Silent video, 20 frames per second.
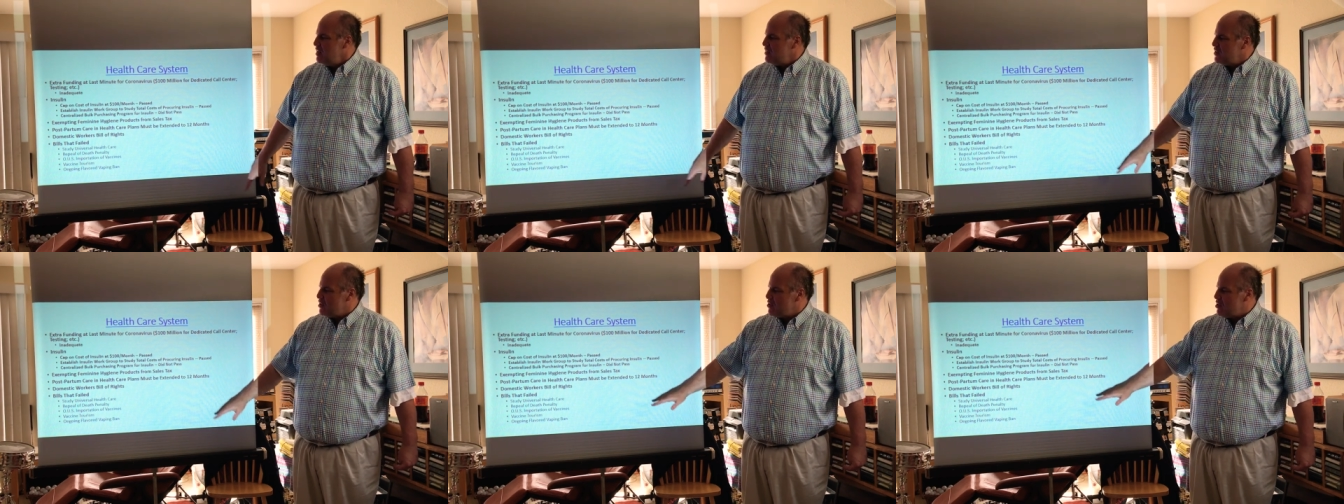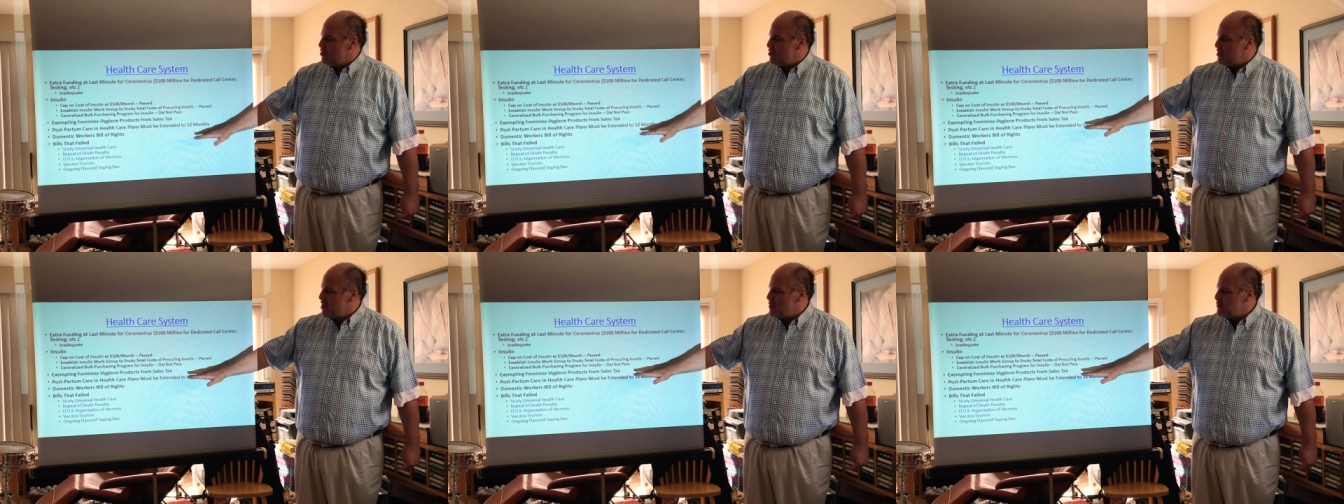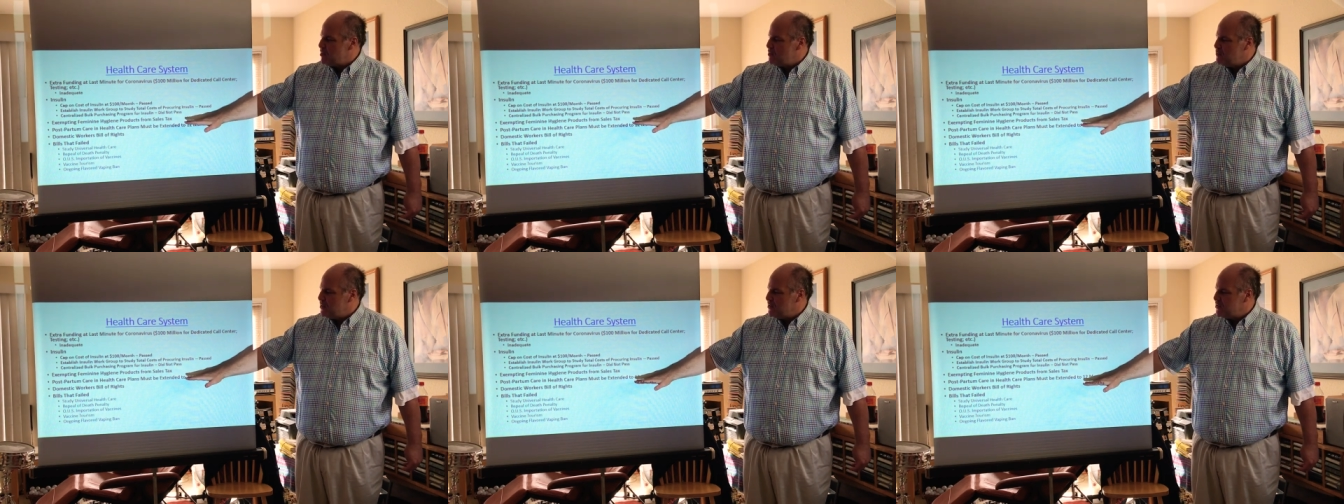There are a
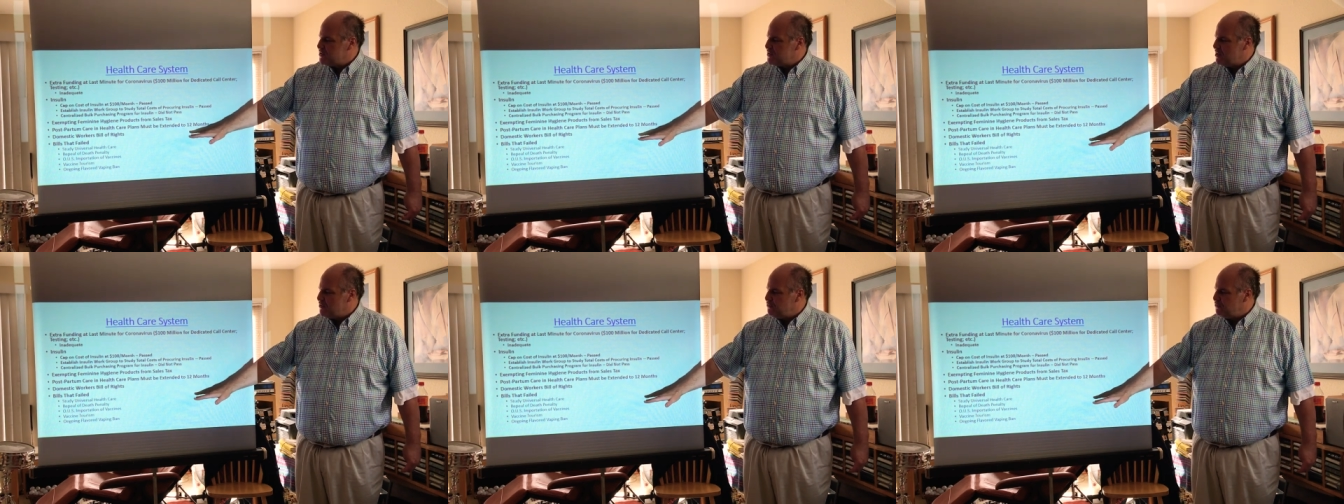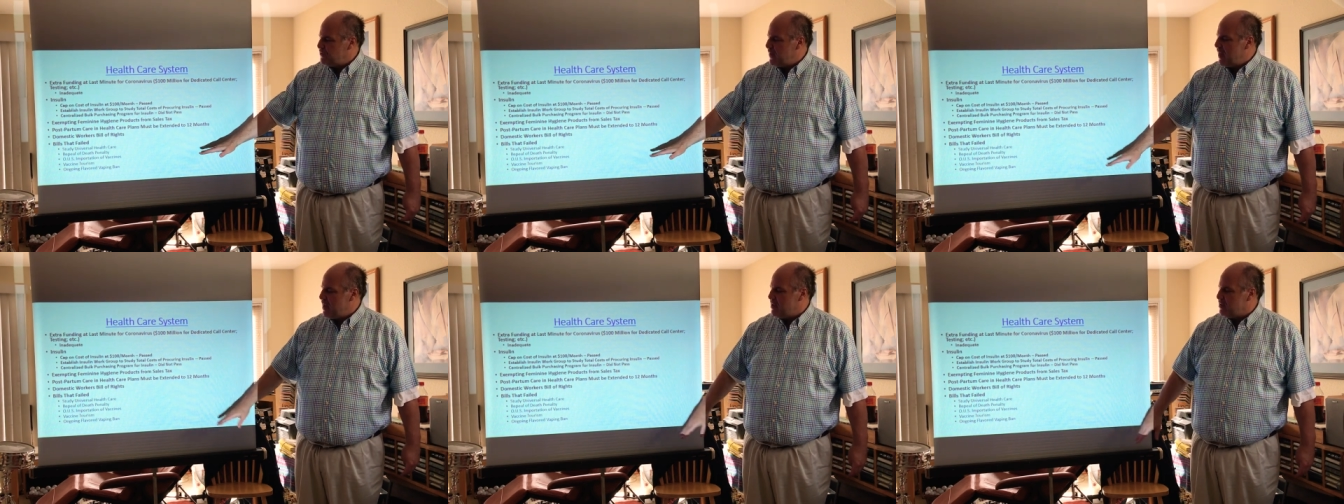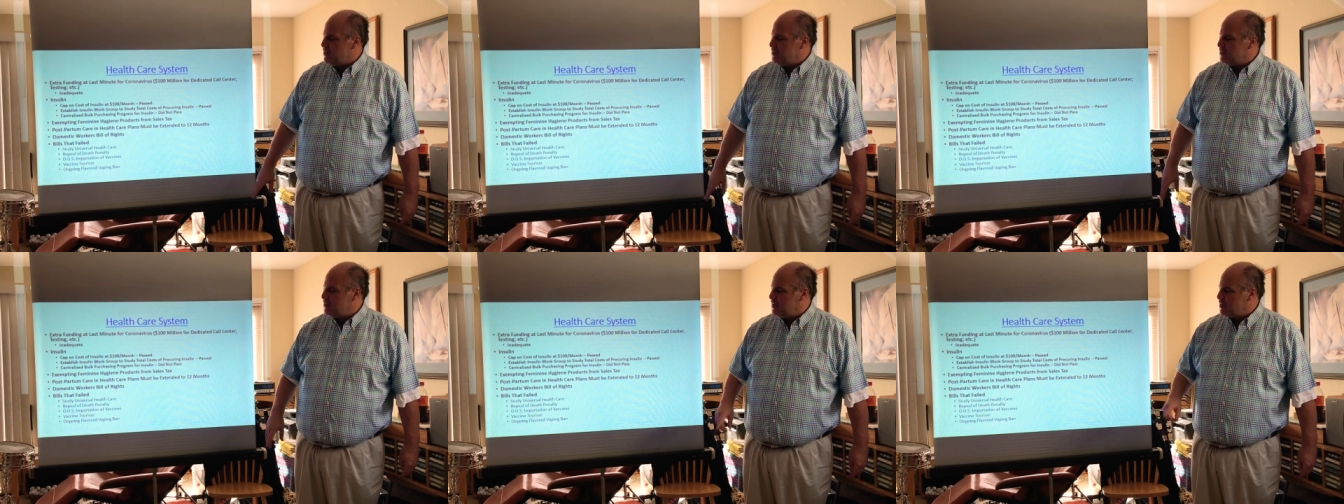number of bills that
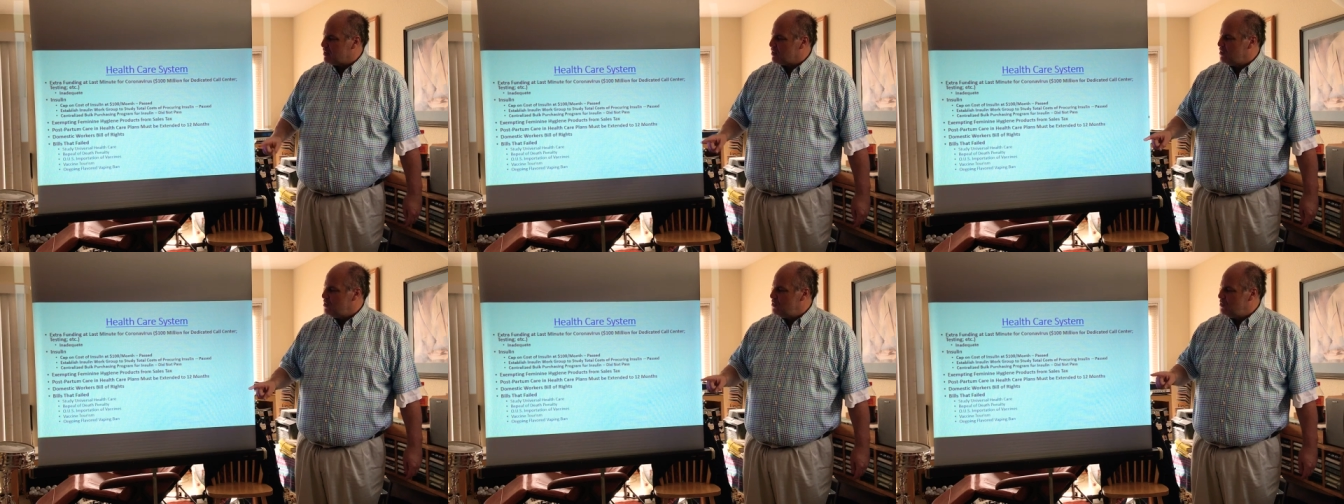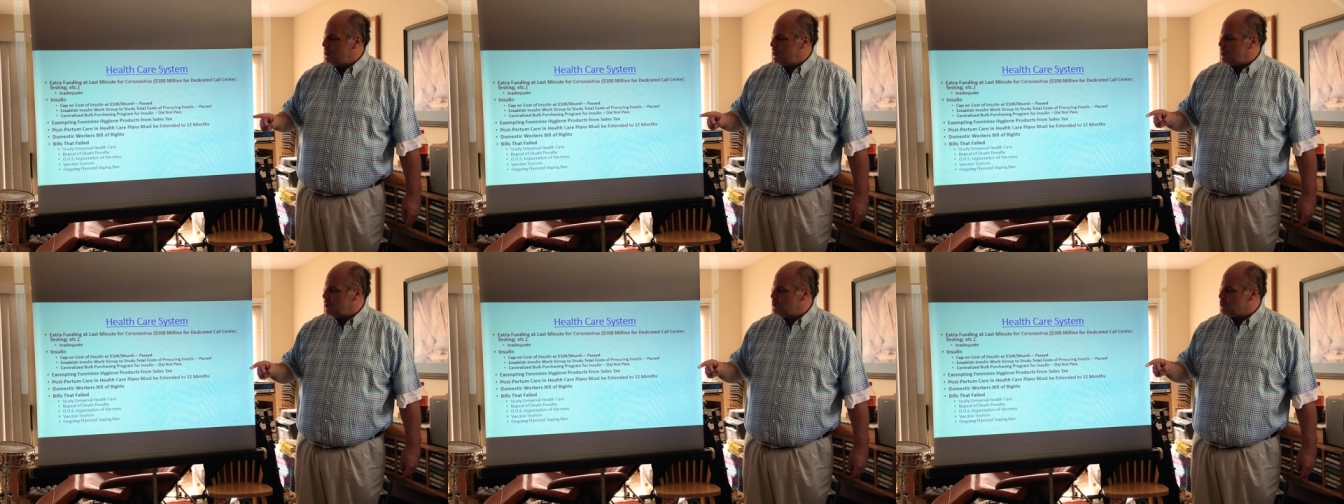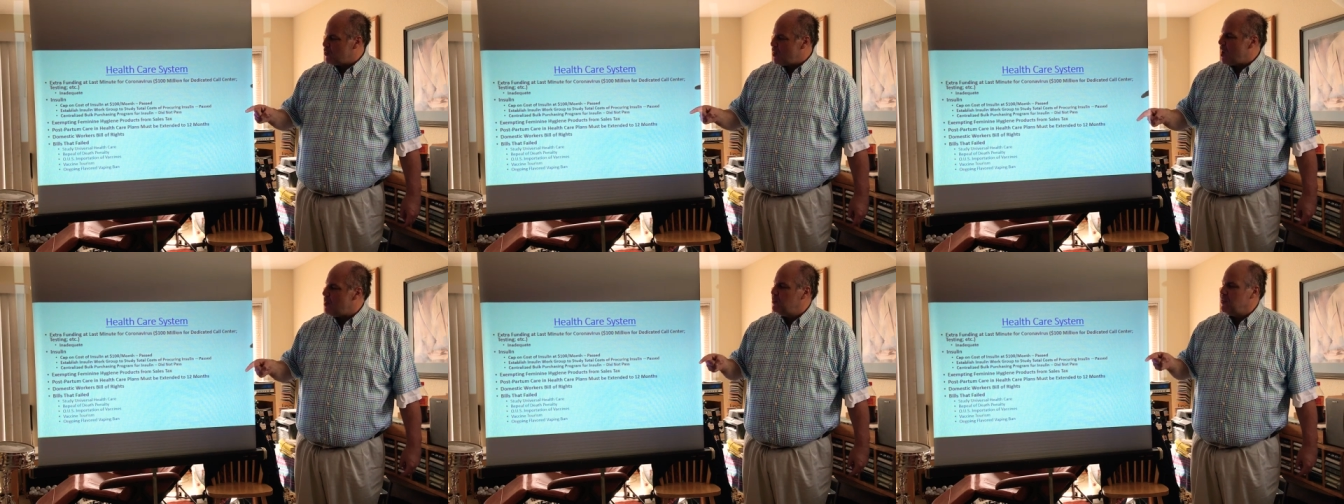failed, including,
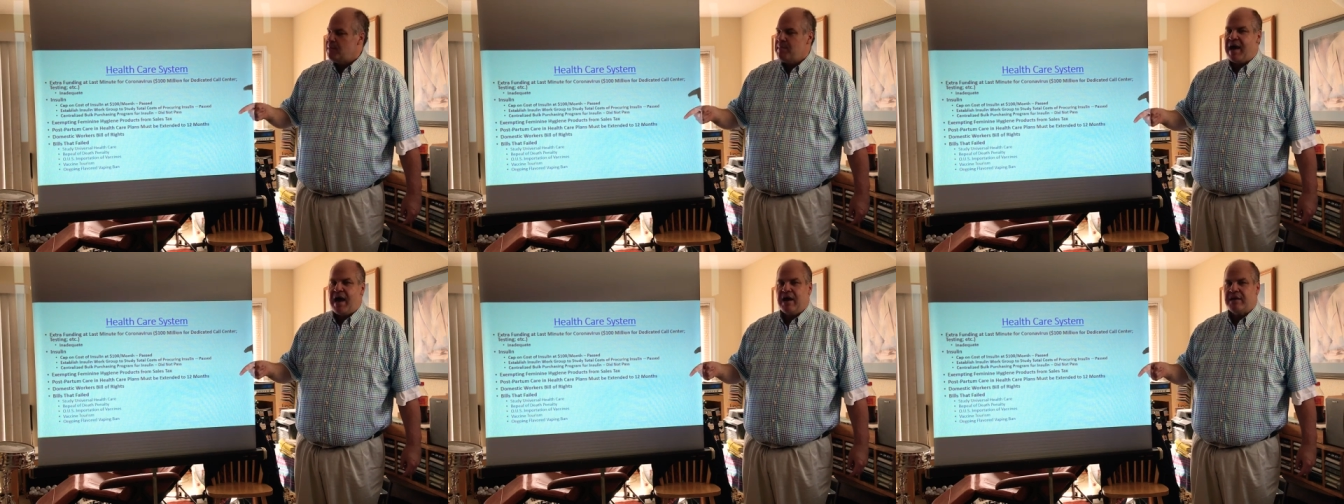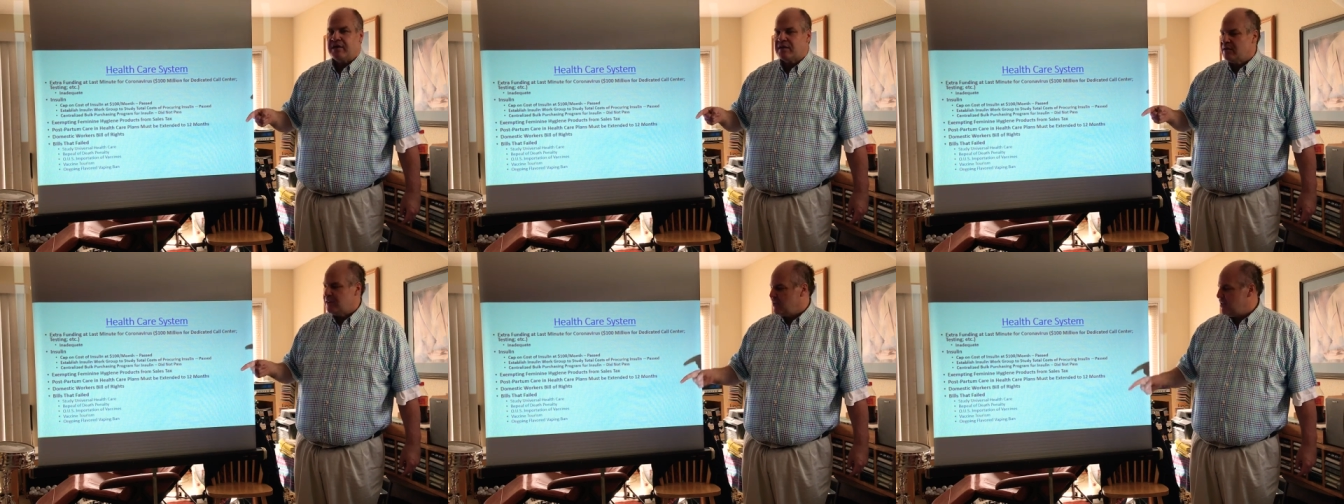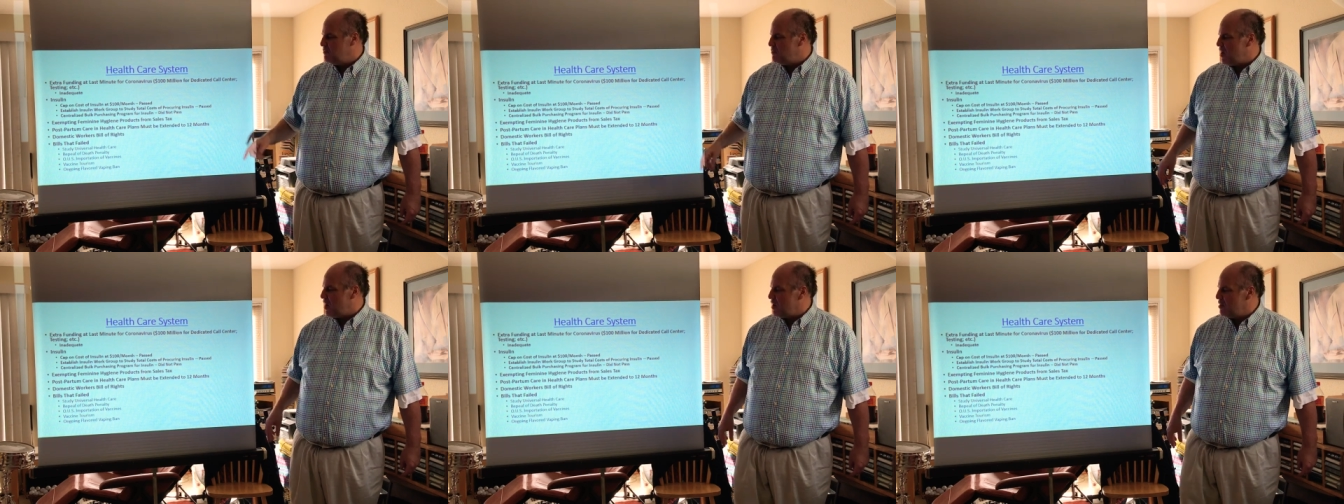problematically
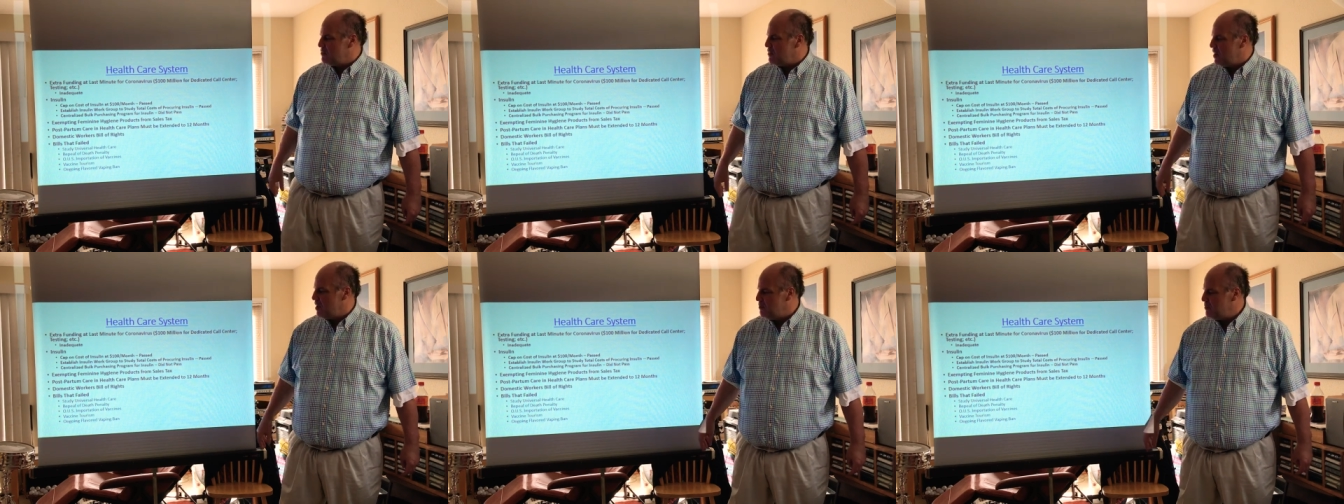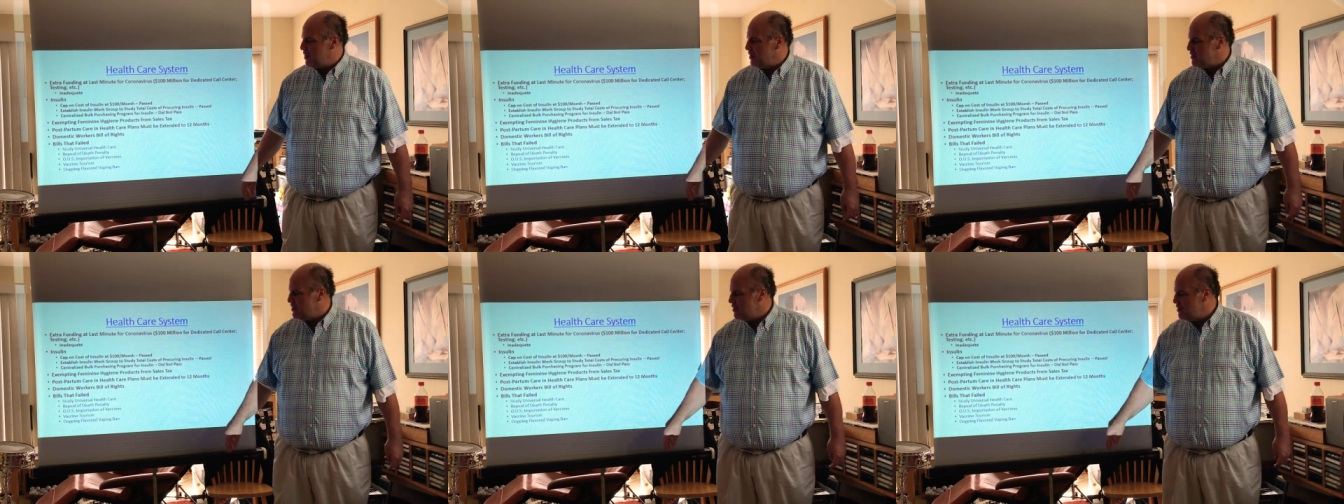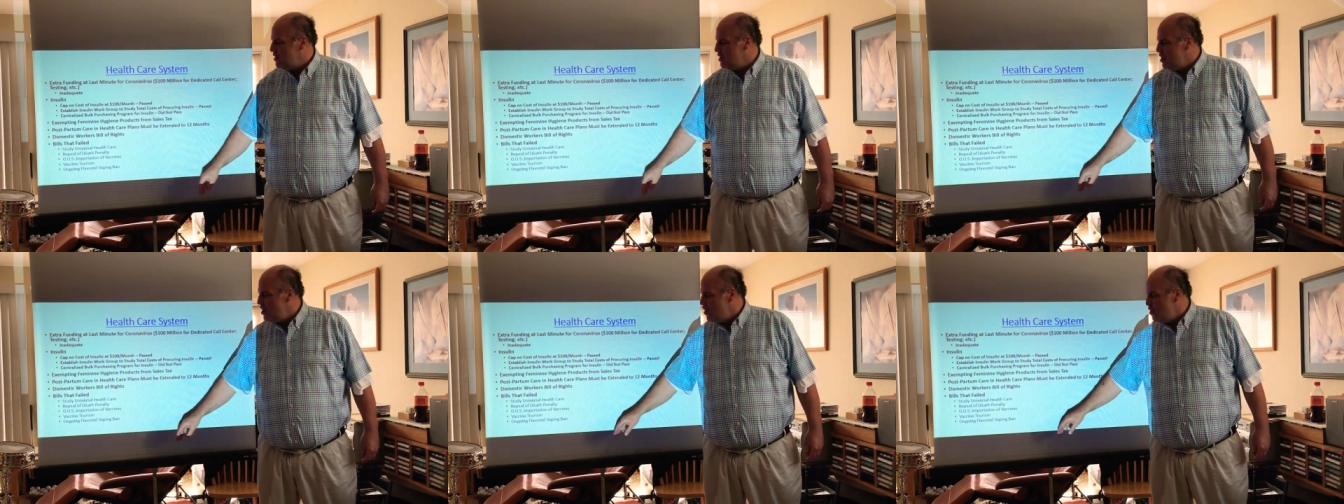in my
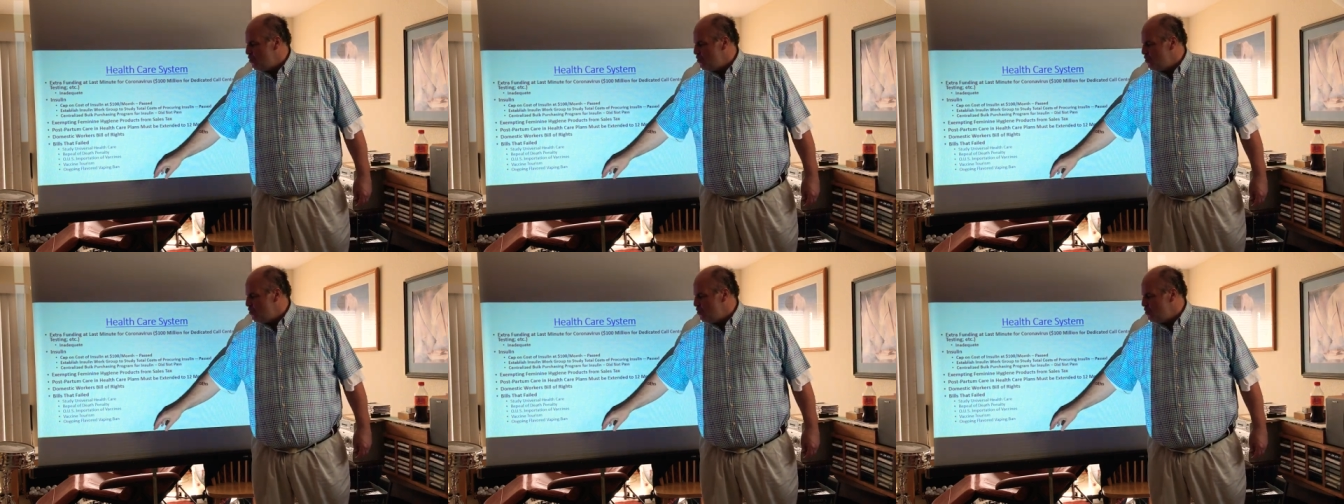opinion,